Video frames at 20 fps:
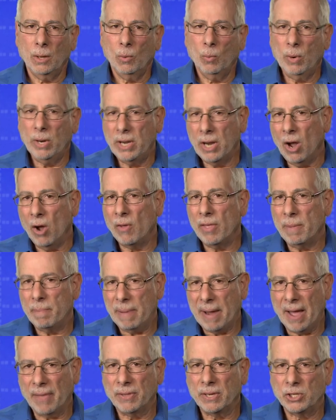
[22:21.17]
We know that
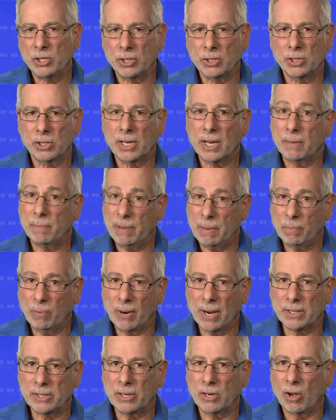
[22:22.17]
pathogens can be
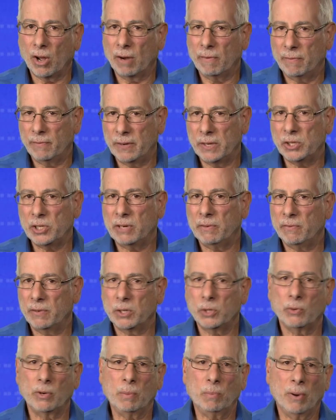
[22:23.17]
present on fish and
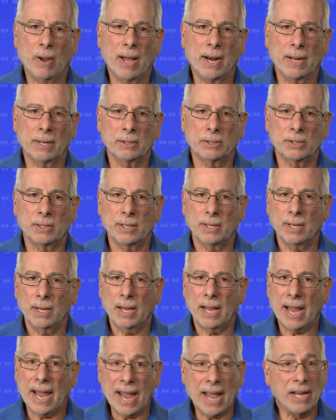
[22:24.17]
fishery products
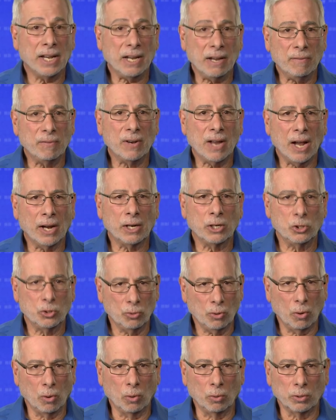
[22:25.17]
and, if not
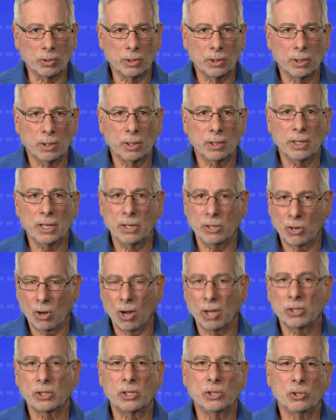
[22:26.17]
controlled, can
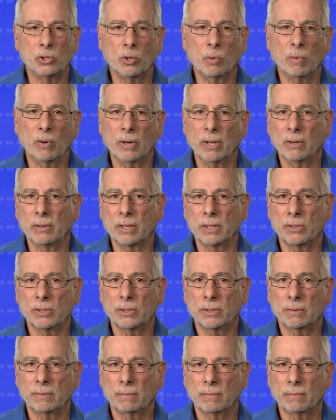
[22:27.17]
cause consumer illness.